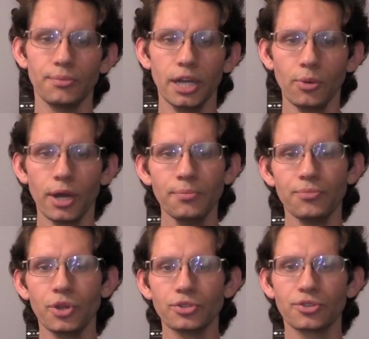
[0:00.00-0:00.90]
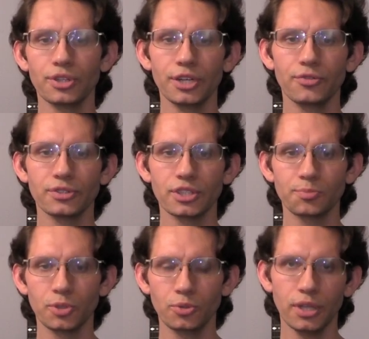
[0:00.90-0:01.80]
Anyway, those are the differences
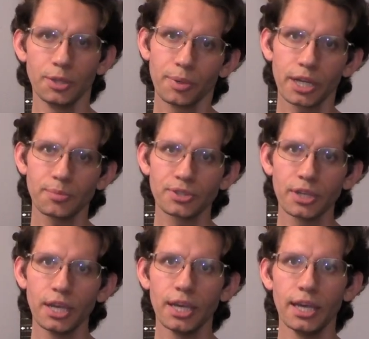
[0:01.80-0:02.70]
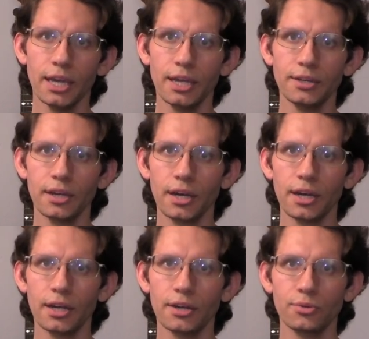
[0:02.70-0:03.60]
between the pickups, and
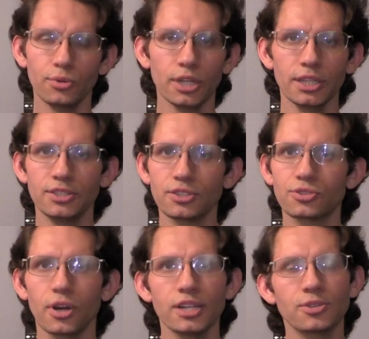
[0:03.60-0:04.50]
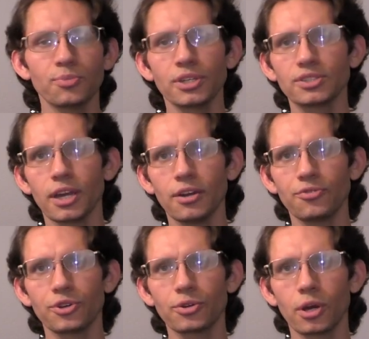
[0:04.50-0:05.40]
really just try some things out
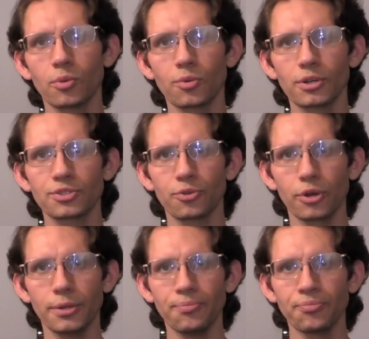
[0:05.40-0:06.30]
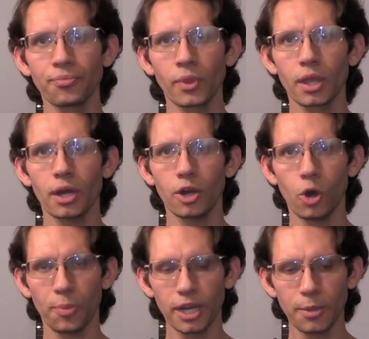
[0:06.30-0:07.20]
and figure out what works for you. I
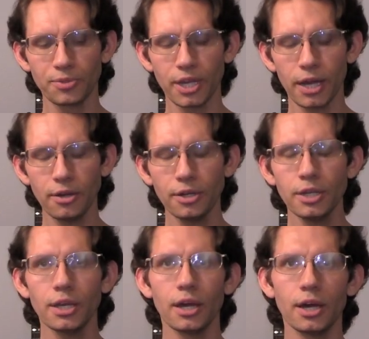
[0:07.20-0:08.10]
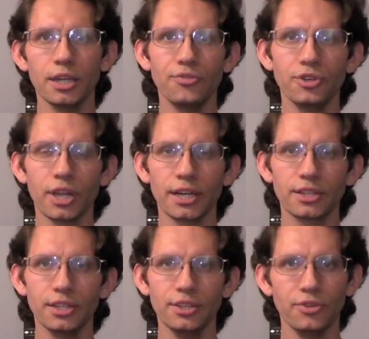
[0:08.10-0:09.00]
hope I helped you out. If you
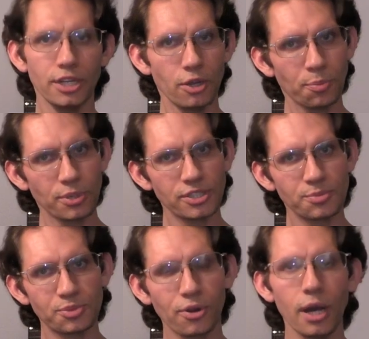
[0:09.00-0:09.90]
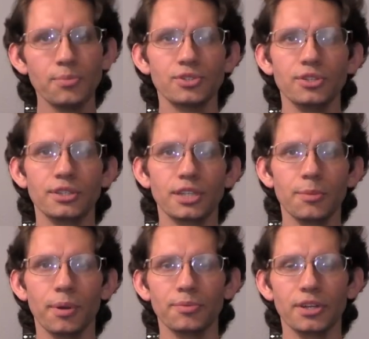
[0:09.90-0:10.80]
liked the video, please subscribe so you can
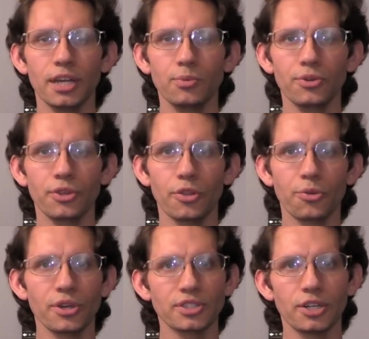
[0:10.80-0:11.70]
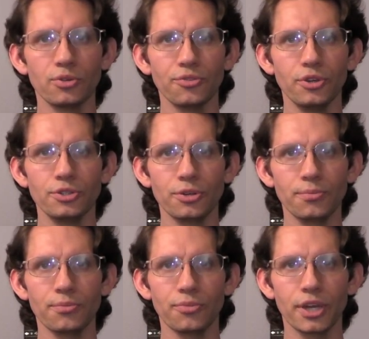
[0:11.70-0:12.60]
keep up to date with other things I do in the future.
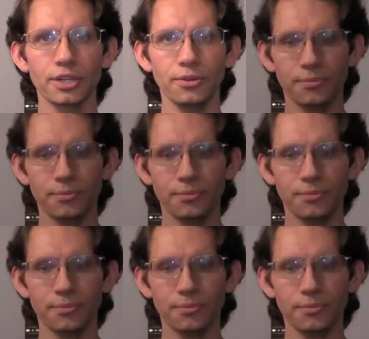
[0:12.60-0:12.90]
Thank you.